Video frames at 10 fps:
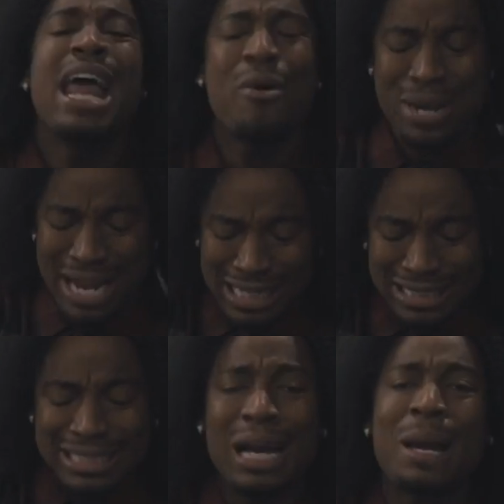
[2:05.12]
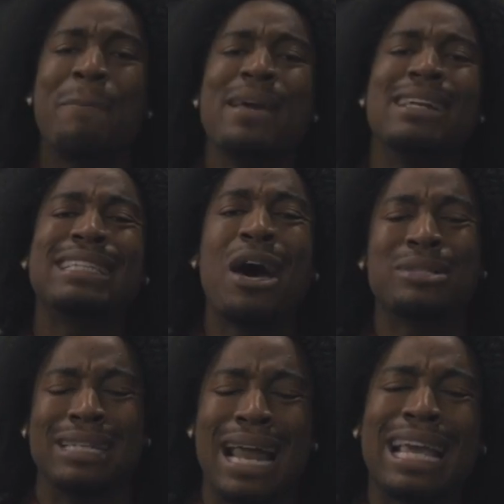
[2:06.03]
Now a nigga stuck up in the
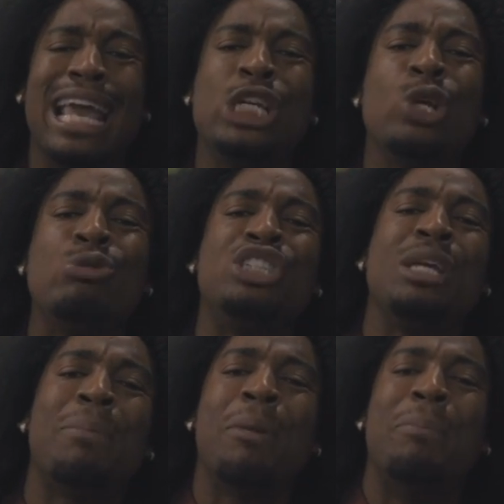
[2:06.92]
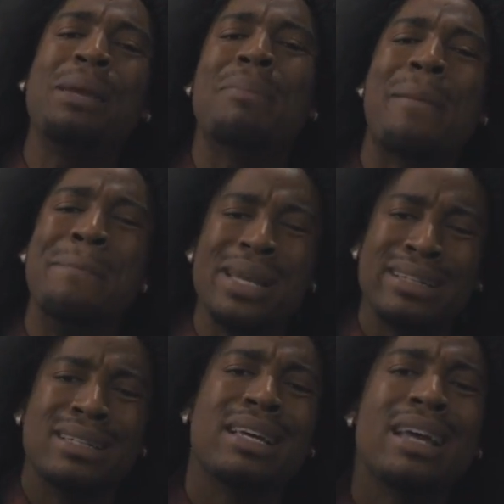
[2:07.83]
house and I can't do shit but beat my meat.